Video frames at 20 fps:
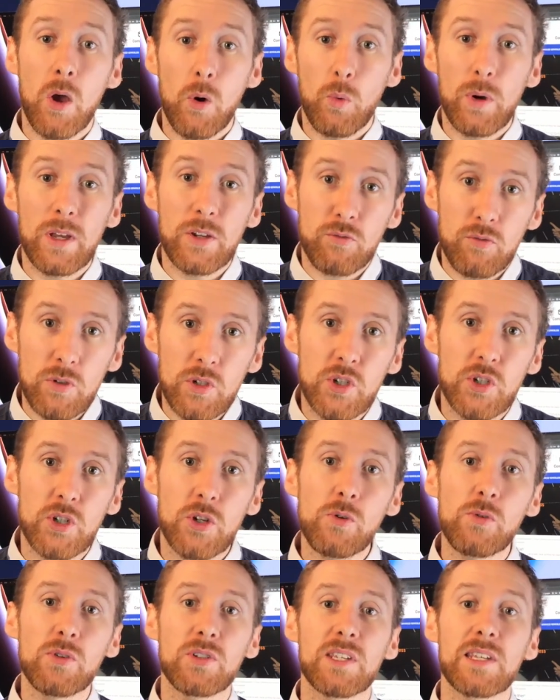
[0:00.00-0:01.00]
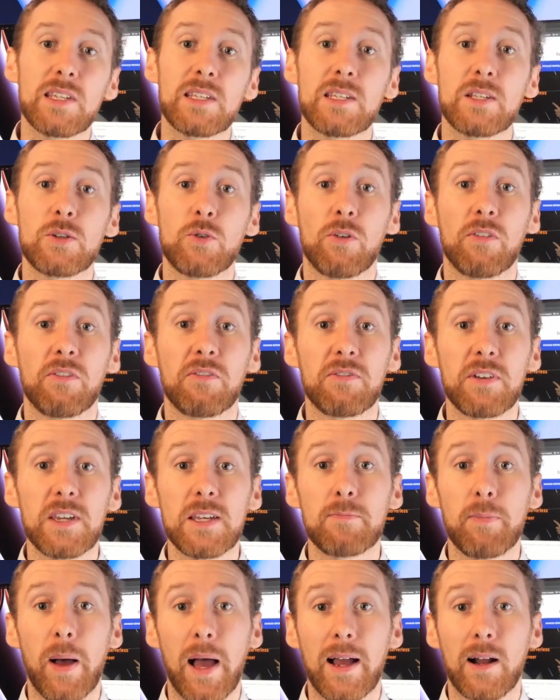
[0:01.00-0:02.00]
which reduces your
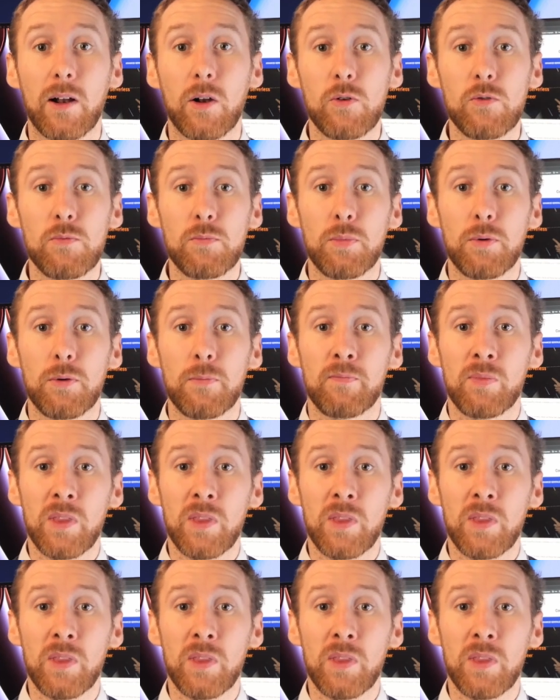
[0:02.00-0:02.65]
feedback loop